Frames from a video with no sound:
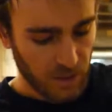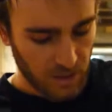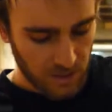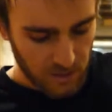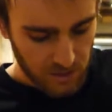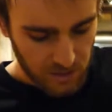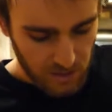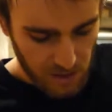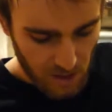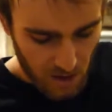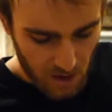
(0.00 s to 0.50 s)

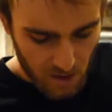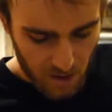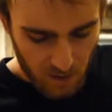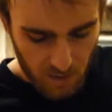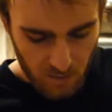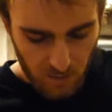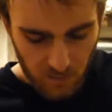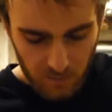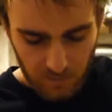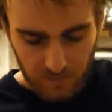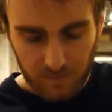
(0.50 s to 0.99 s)

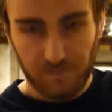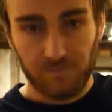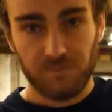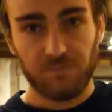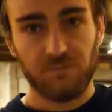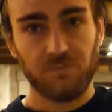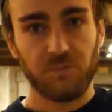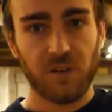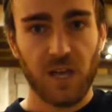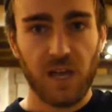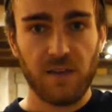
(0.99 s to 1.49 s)
So
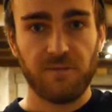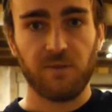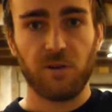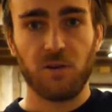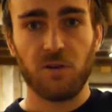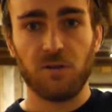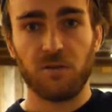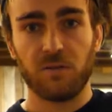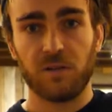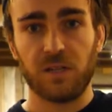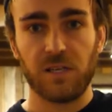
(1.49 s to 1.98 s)

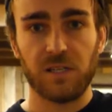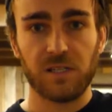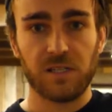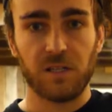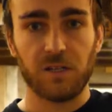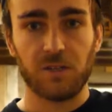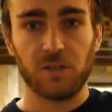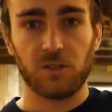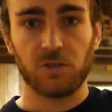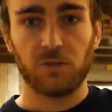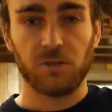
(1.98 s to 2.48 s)
playful,
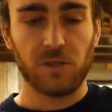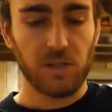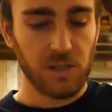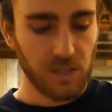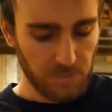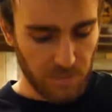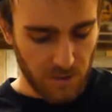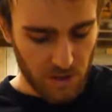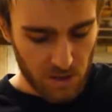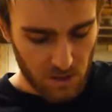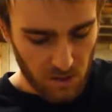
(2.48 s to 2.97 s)
easy in
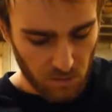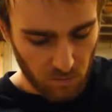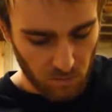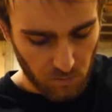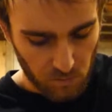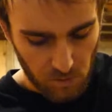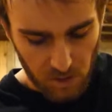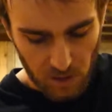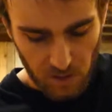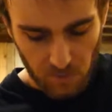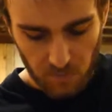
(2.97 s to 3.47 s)
trees, but you can
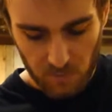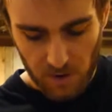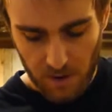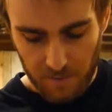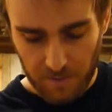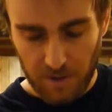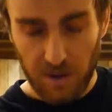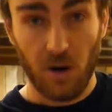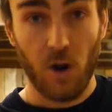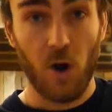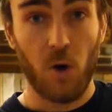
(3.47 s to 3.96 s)
really rip
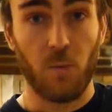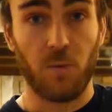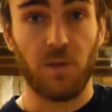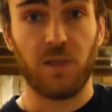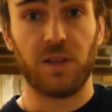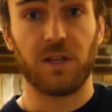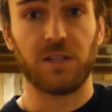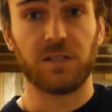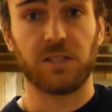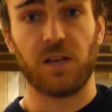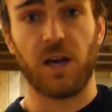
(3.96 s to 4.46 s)
it and open
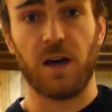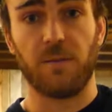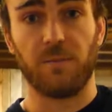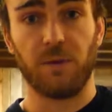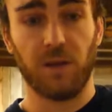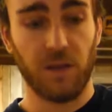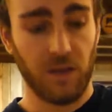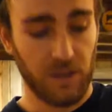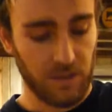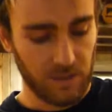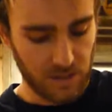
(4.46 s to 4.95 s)
this up.
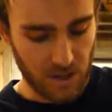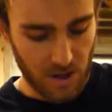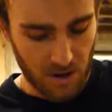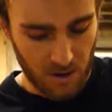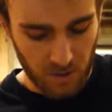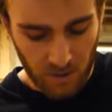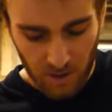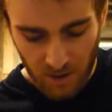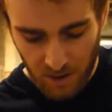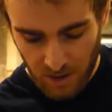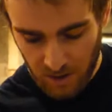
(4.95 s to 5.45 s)

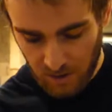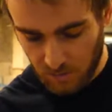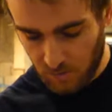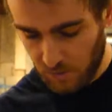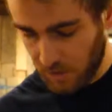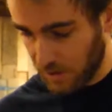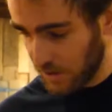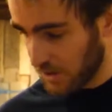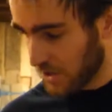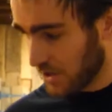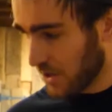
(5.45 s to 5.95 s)
So
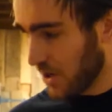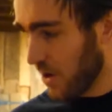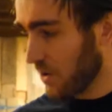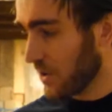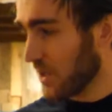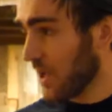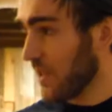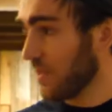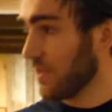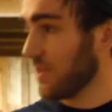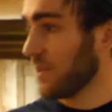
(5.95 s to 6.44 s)
really stoked
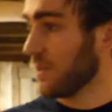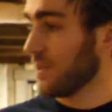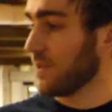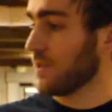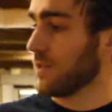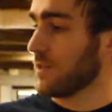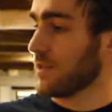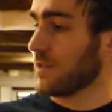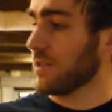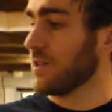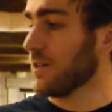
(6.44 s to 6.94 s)
on
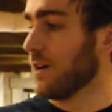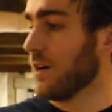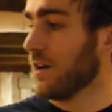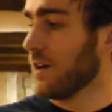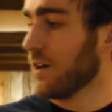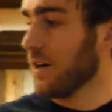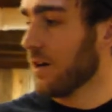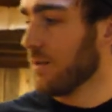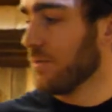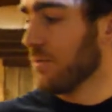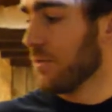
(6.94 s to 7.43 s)
these.
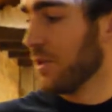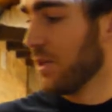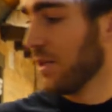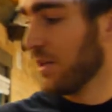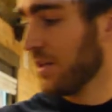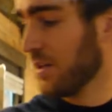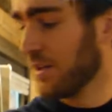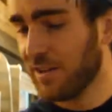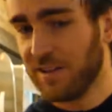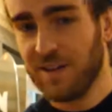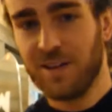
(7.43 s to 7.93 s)

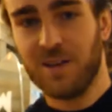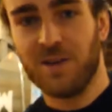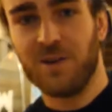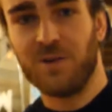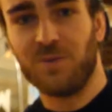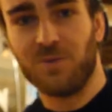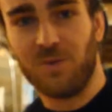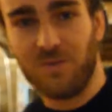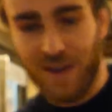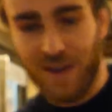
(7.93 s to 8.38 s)
We've